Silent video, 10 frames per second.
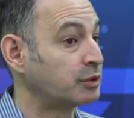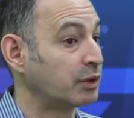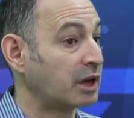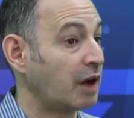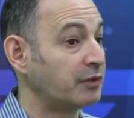to
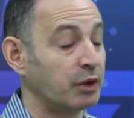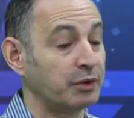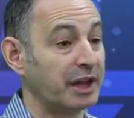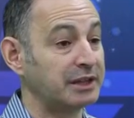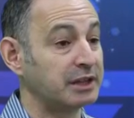recover
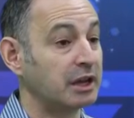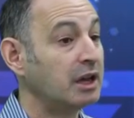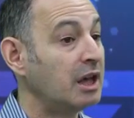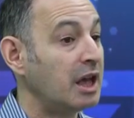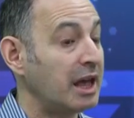your data,
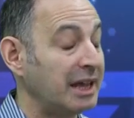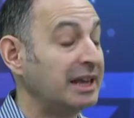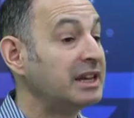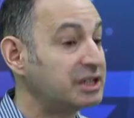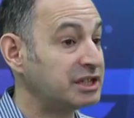
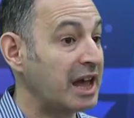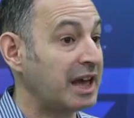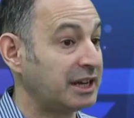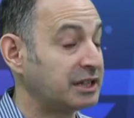it is shared.